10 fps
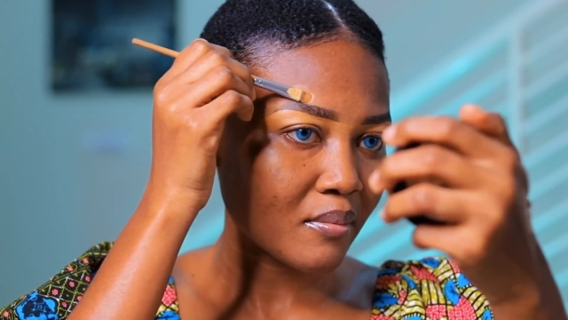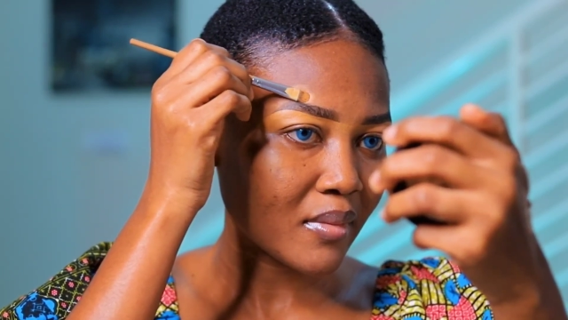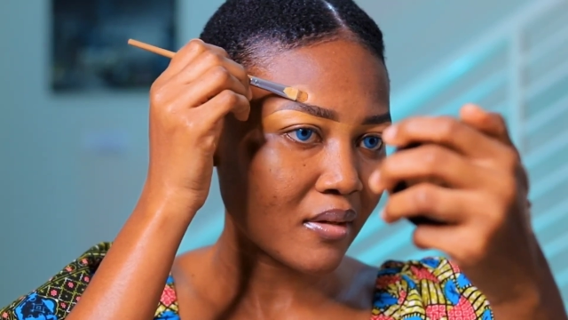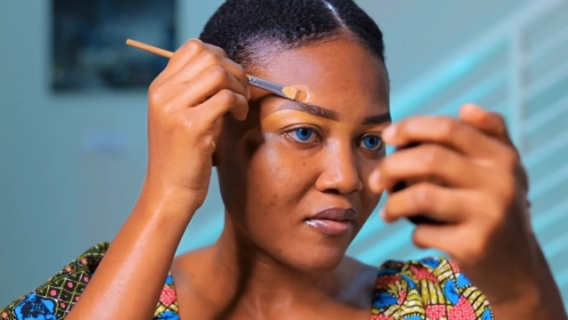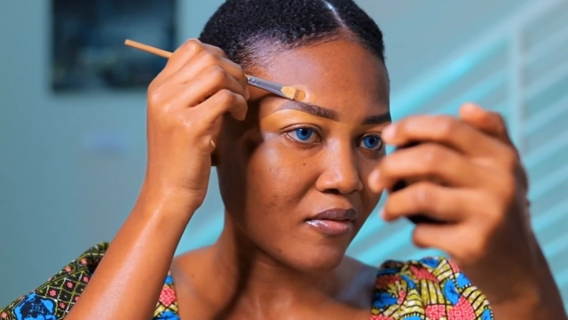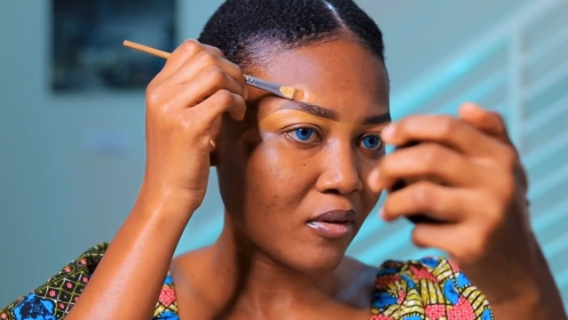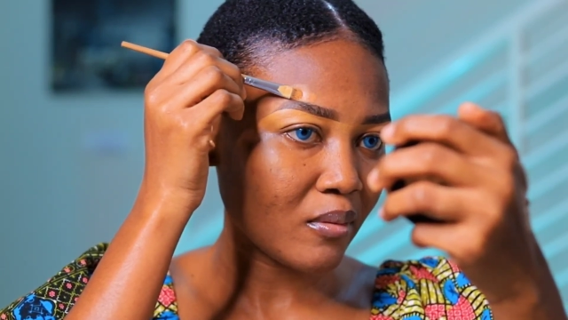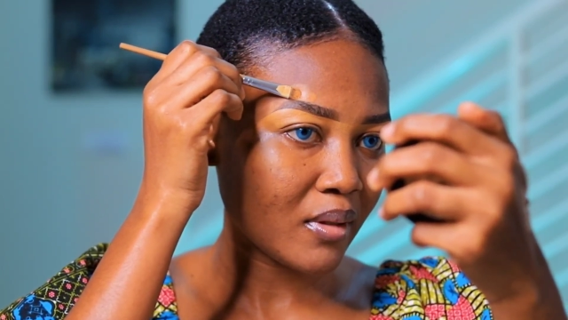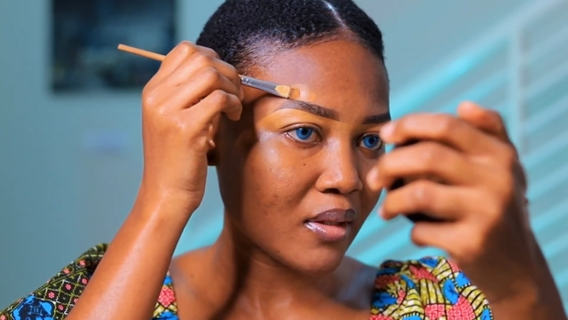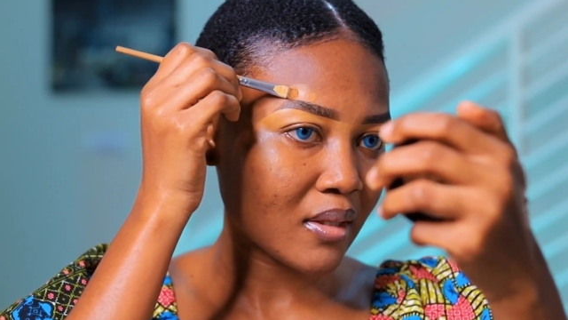by
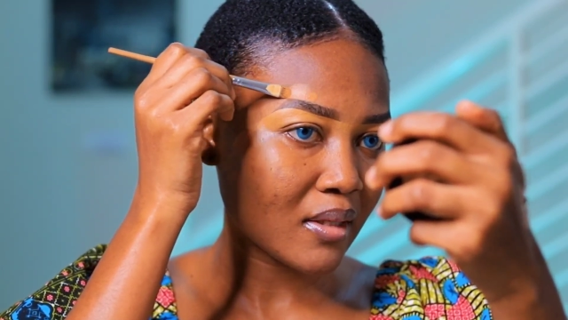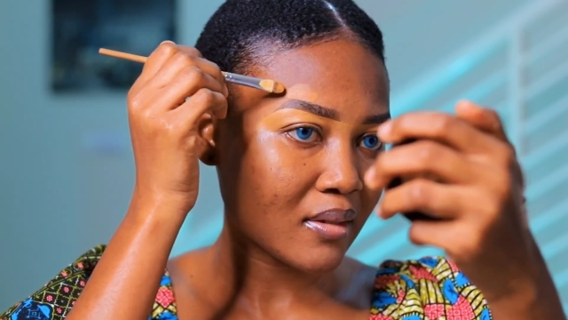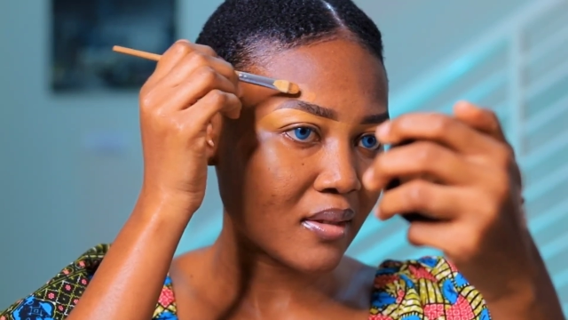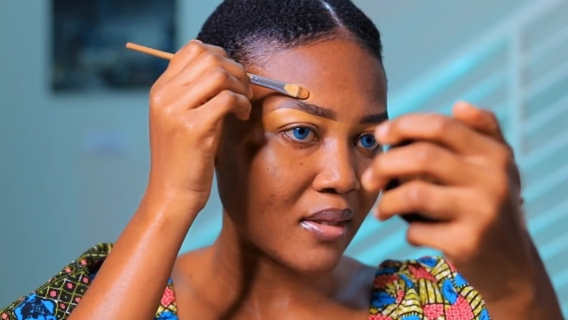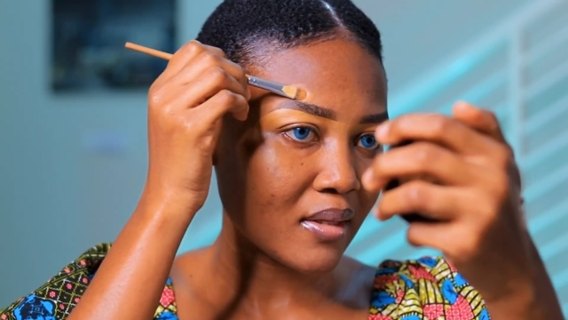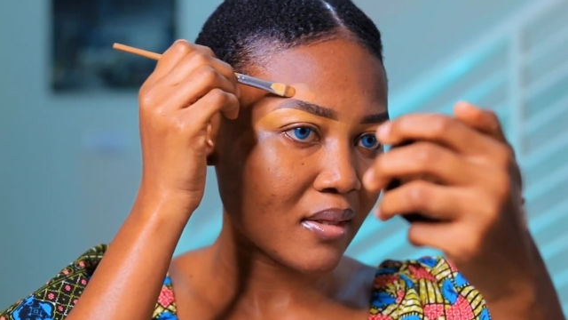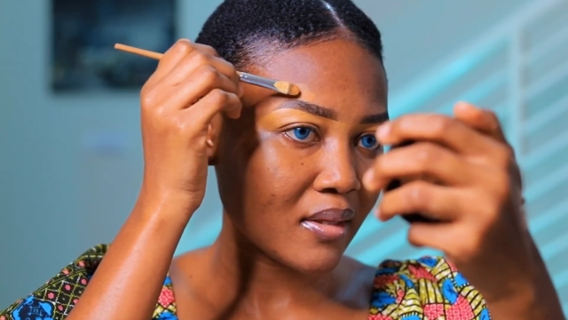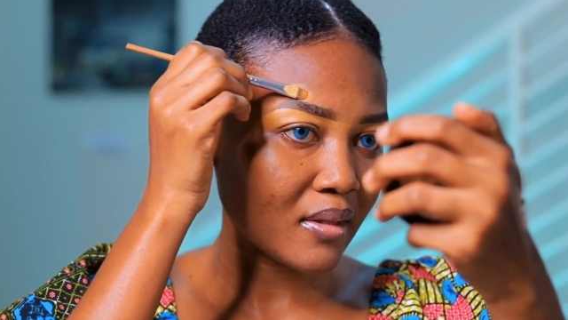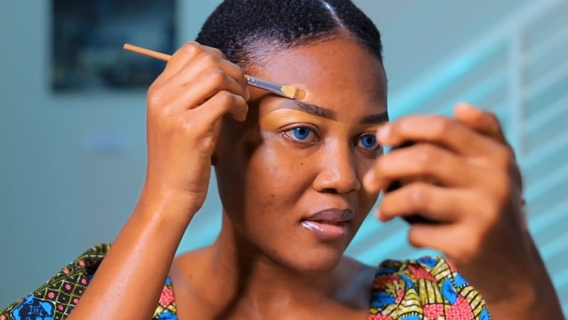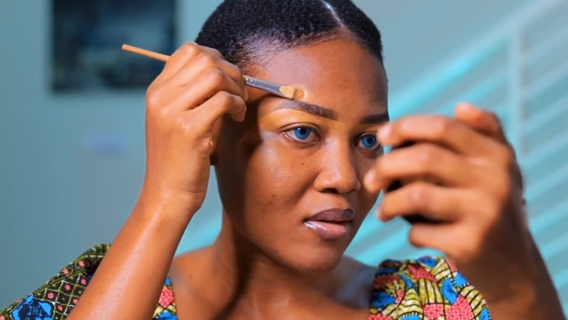following it like that,
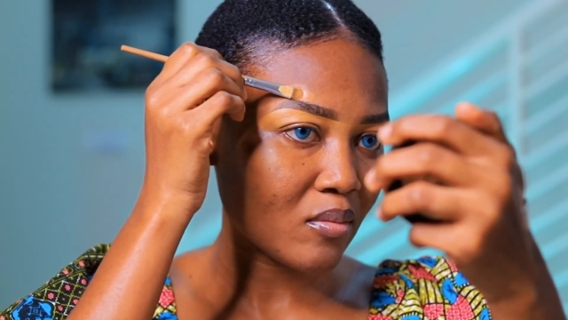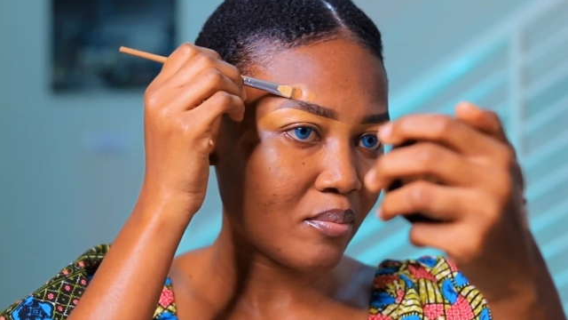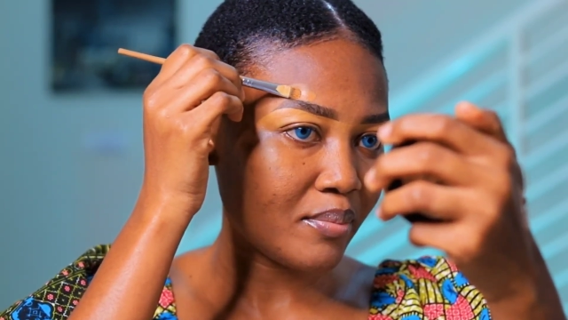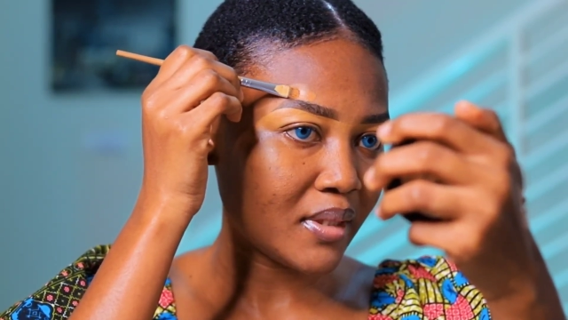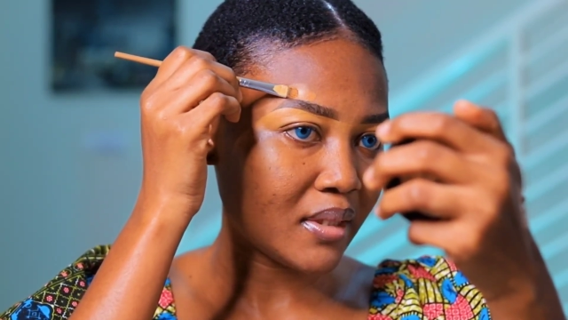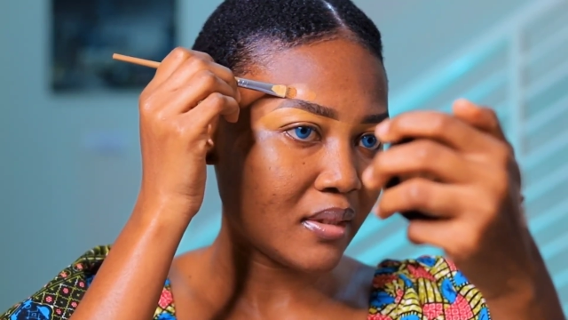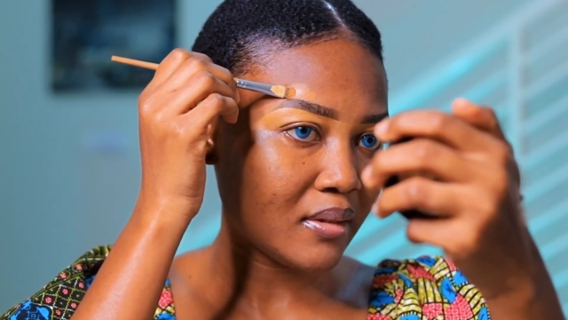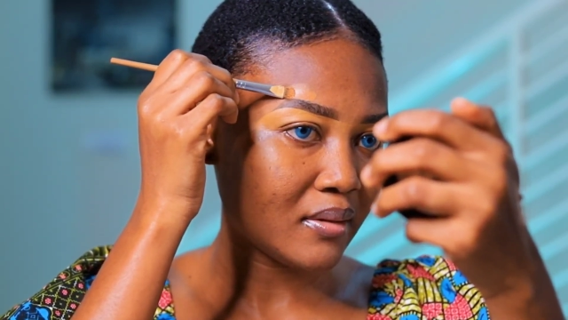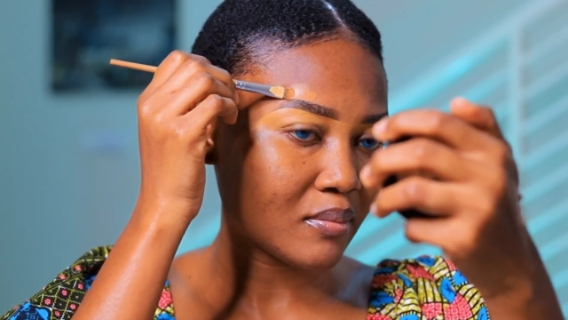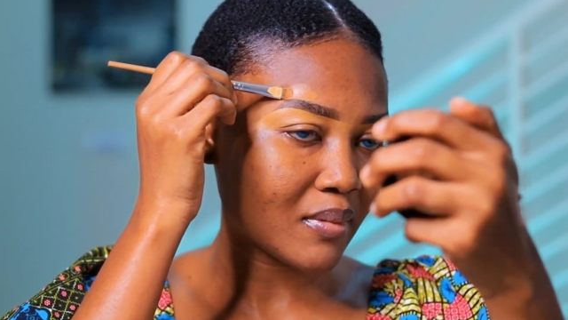and then I'll
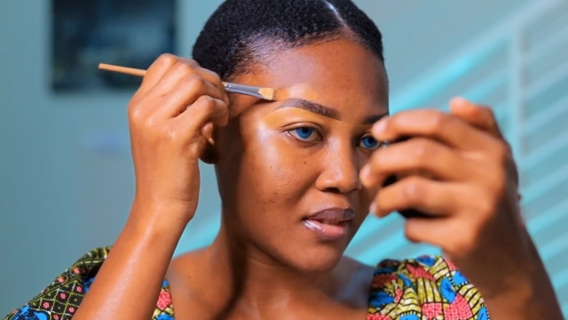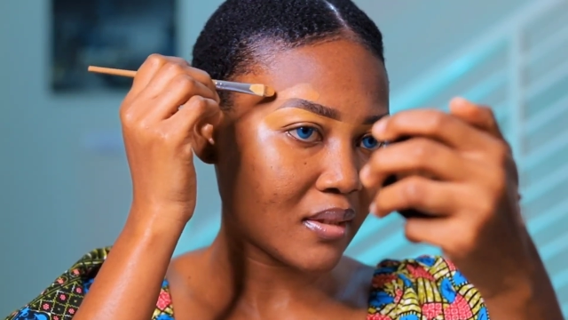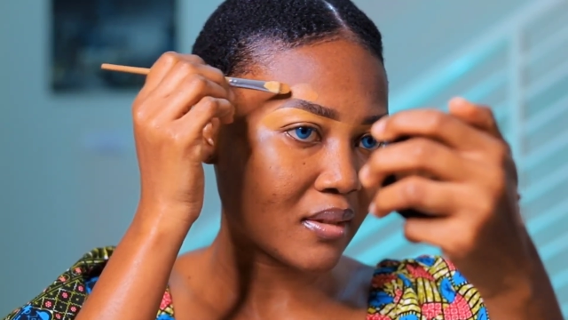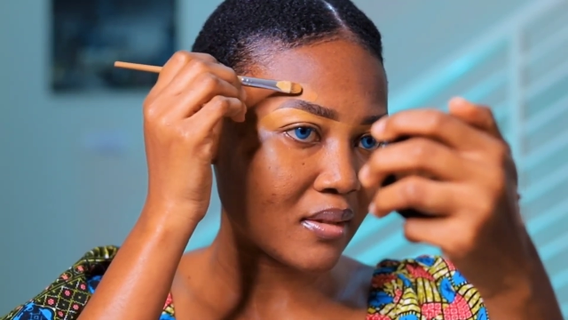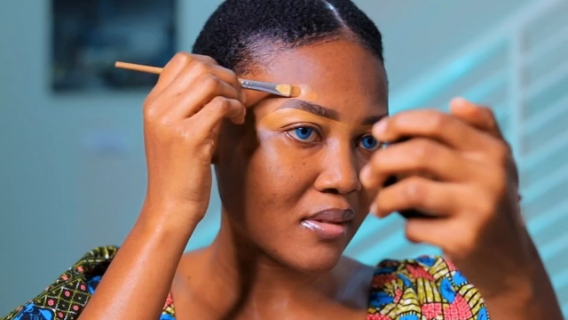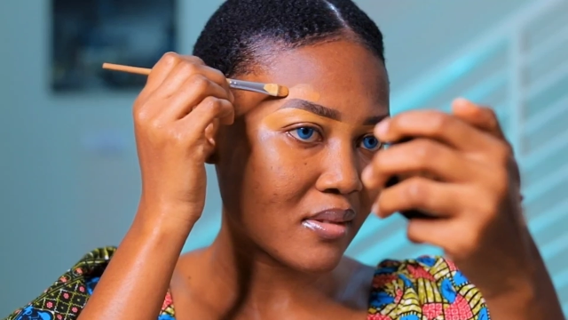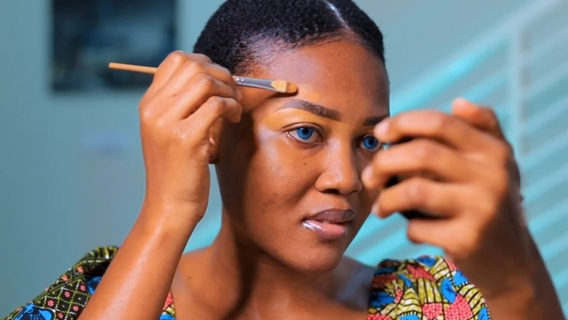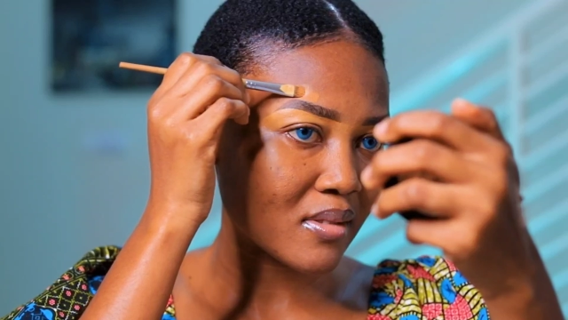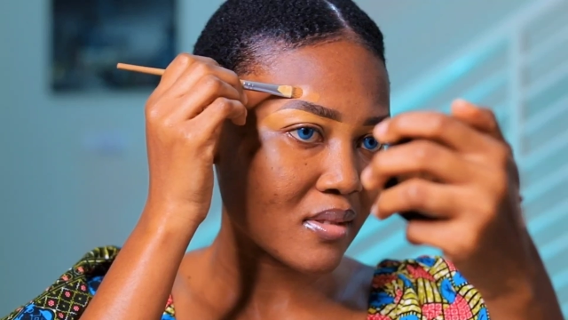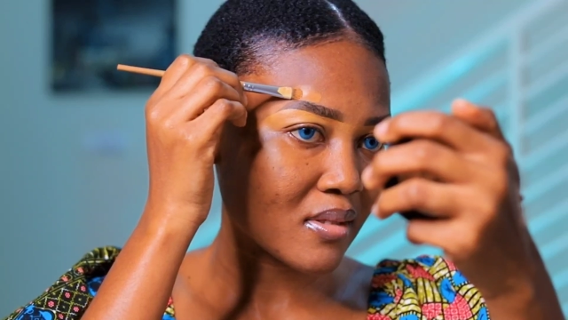bend my
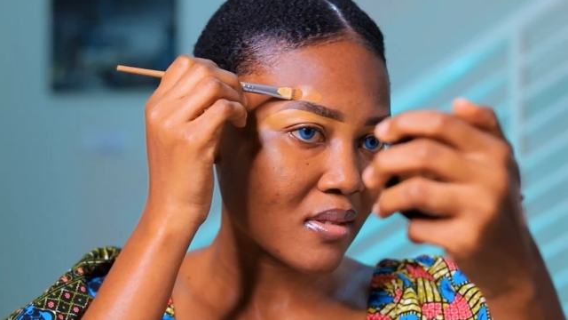hands